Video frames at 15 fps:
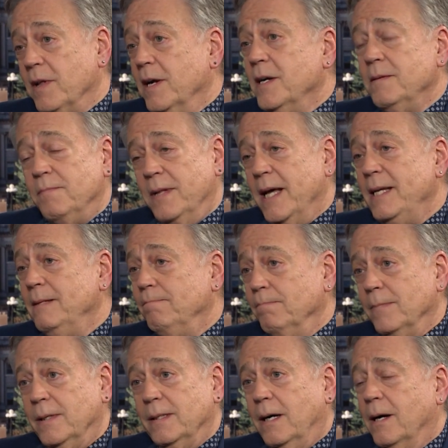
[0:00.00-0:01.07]
They
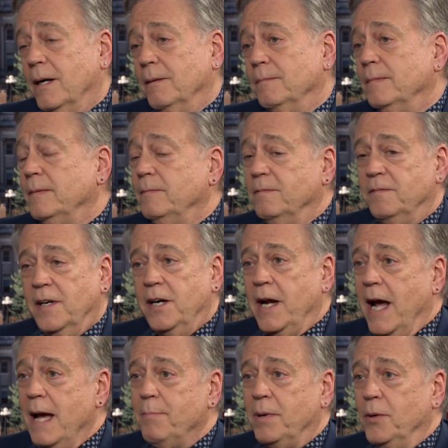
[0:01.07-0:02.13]
are very
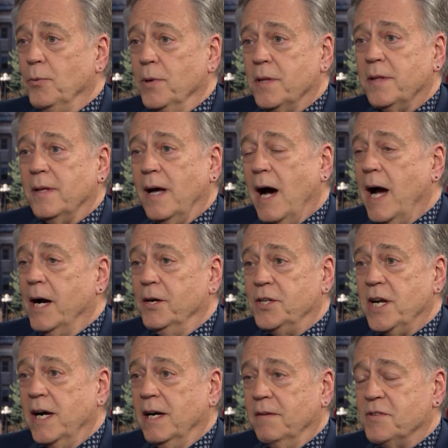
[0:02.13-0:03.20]
happy with higher
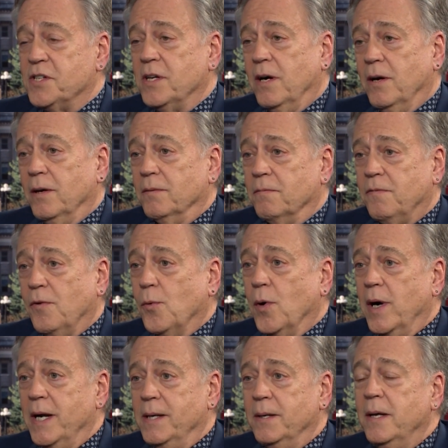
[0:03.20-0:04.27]
tariffs on
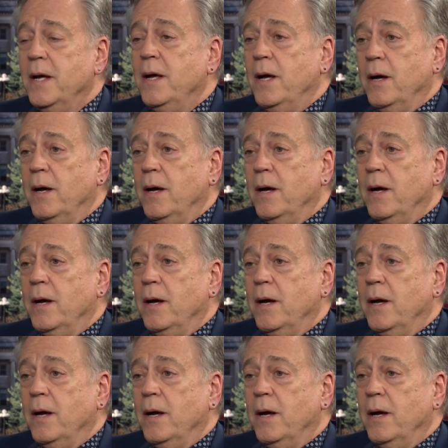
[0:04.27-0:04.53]
foreign